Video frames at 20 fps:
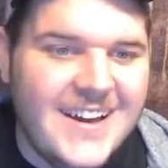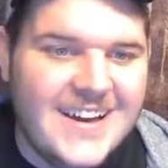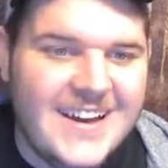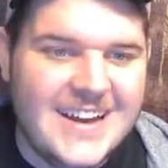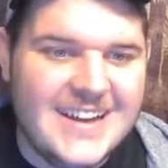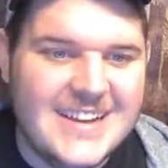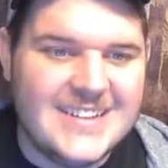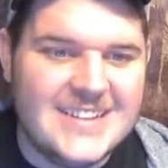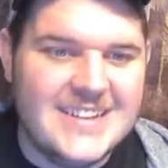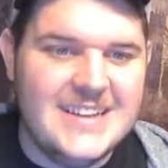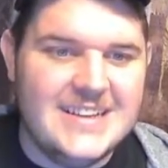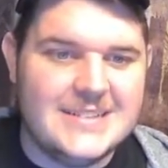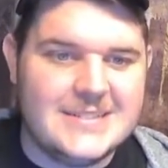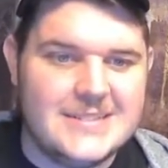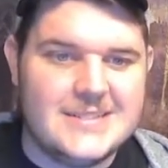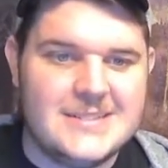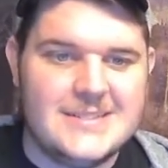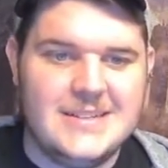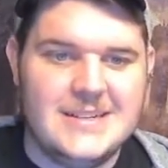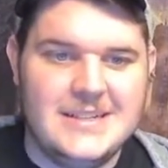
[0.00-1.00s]

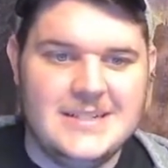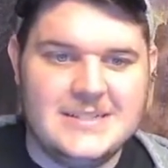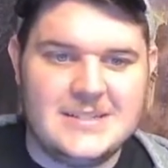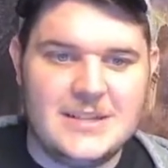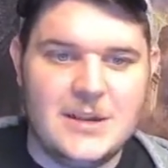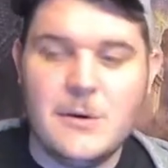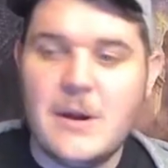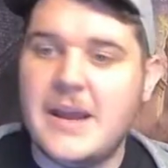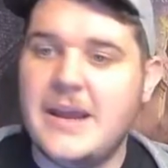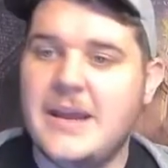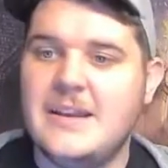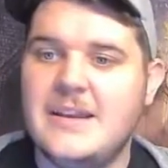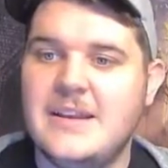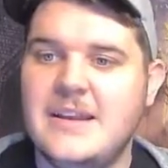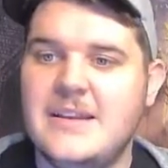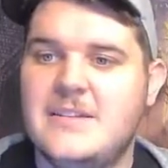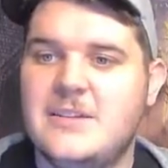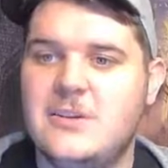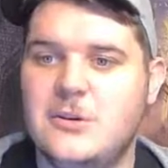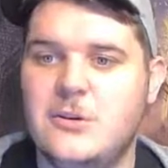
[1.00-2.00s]
It's so
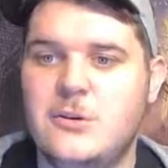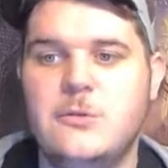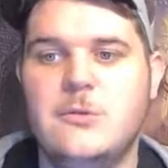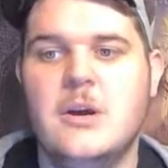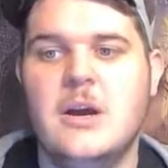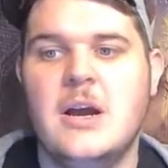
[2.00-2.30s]
handy to